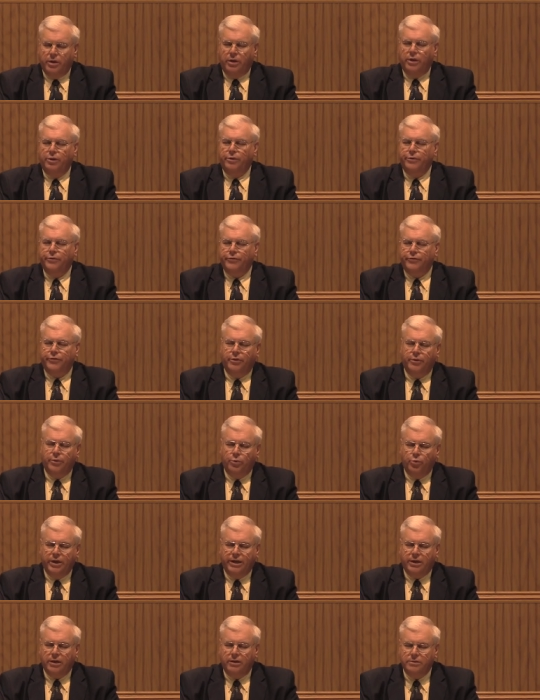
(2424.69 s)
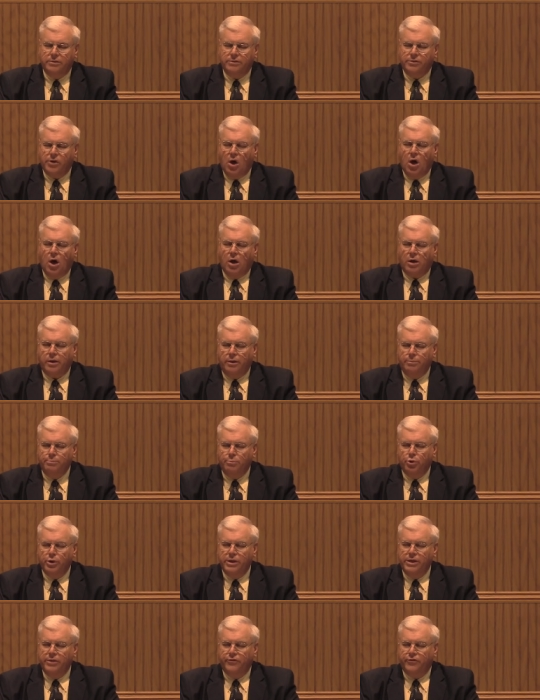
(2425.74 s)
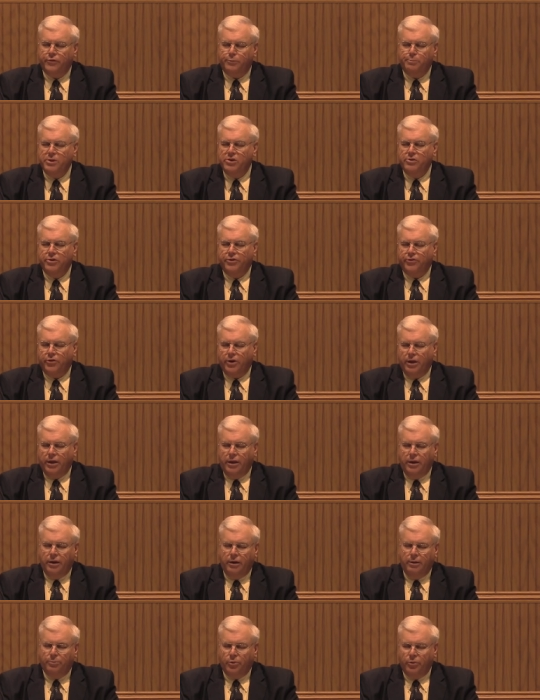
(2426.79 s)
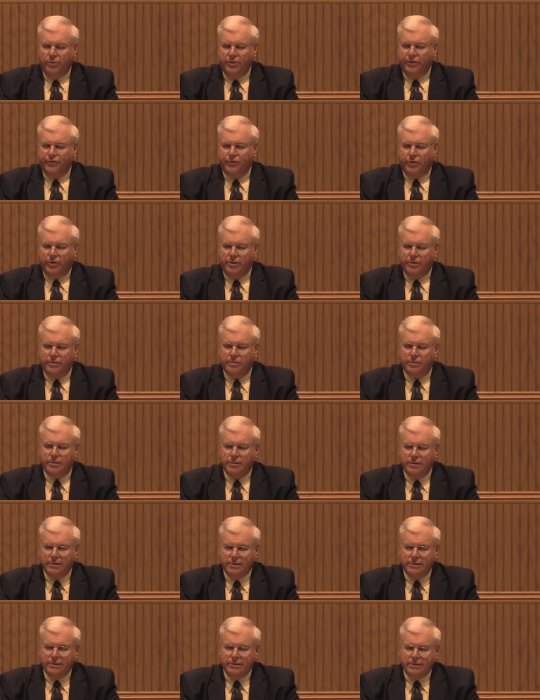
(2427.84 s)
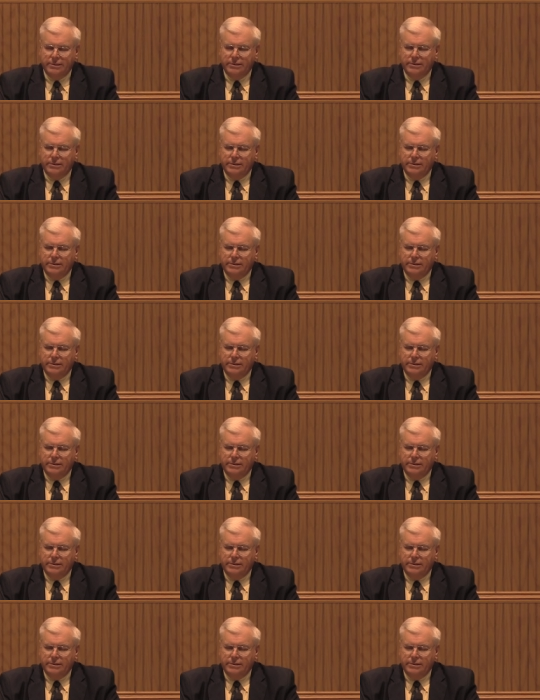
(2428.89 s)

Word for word: to you so that we can talk and breathe spiritually here upon this earth